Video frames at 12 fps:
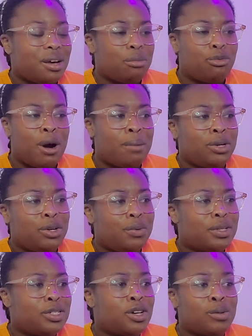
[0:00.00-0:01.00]
probably
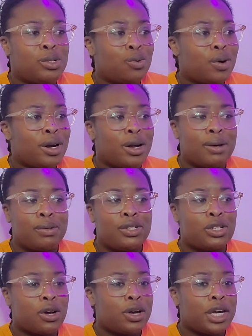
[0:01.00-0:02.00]
doing some sort of
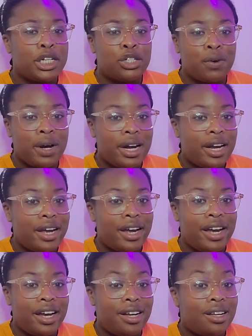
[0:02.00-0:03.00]
circuit
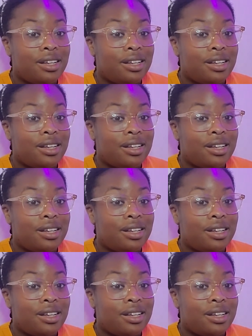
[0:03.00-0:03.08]
training